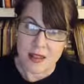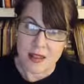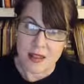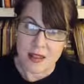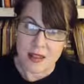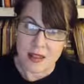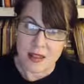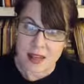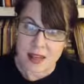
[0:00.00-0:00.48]

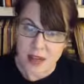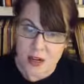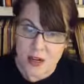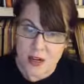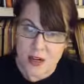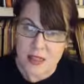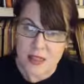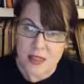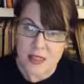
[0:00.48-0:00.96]
Thank
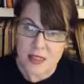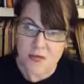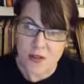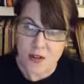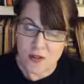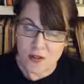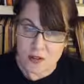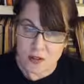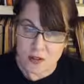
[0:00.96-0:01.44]
goodness
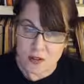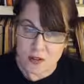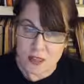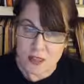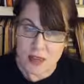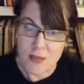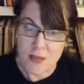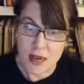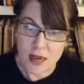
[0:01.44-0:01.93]
for the first
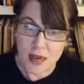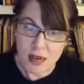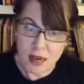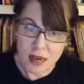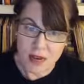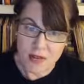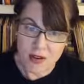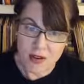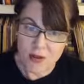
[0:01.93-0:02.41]
time in my
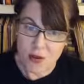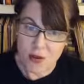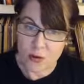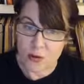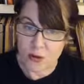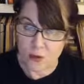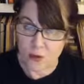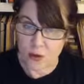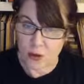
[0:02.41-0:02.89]
life, I've
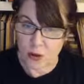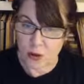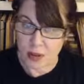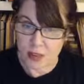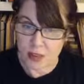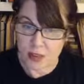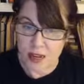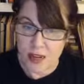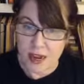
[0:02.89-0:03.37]
always
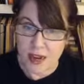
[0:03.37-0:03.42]
worked.